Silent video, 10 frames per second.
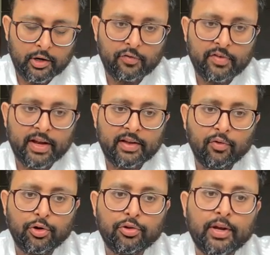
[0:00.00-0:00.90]
Now when I
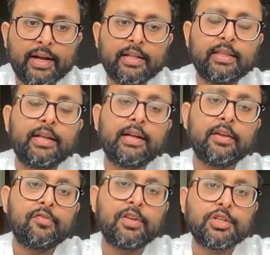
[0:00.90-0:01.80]
want to write the
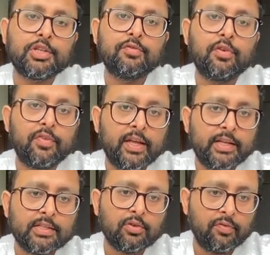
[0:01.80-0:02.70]
definition for
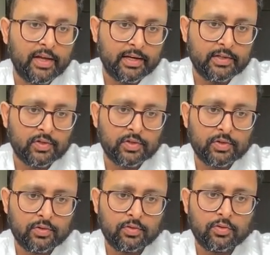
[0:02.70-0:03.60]
variance
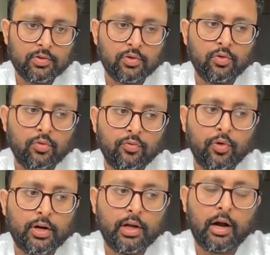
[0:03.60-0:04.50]
covariance, so
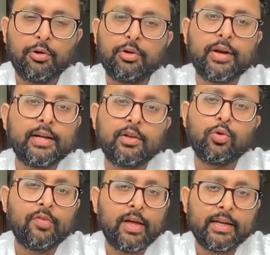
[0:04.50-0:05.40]
what? How do you write the
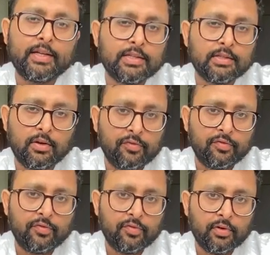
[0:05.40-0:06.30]
covariance
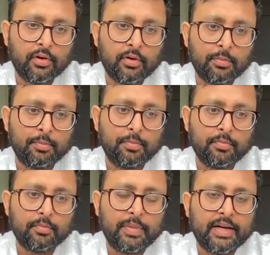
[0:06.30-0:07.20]
of uh,
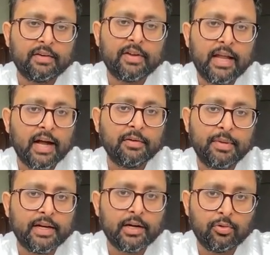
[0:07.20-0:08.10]
beta one hat,
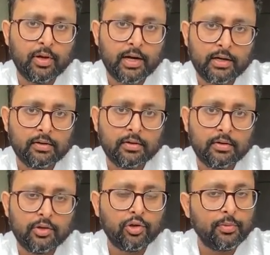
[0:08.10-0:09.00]
beta two hat?
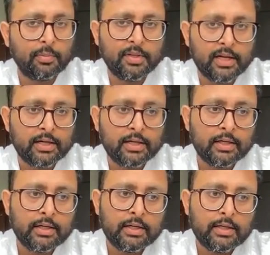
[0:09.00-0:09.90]
You remember that?
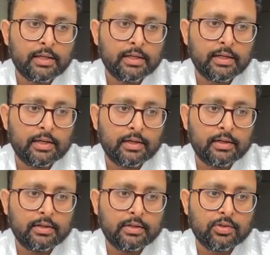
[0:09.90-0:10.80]
No.
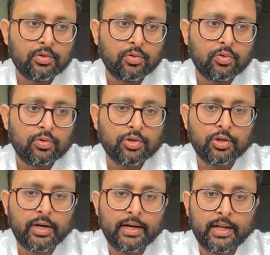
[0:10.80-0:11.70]
So
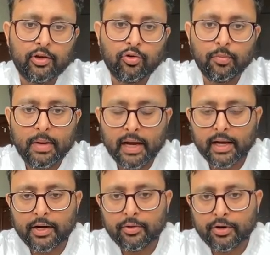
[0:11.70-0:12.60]
should I take you
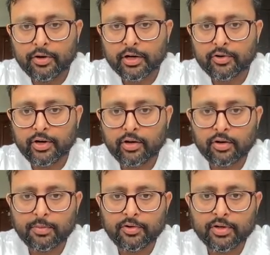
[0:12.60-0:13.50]
back into introductory
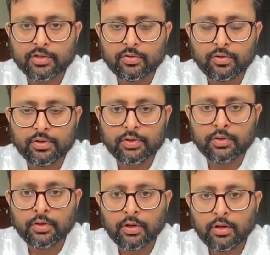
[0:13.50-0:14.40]
econometrics course?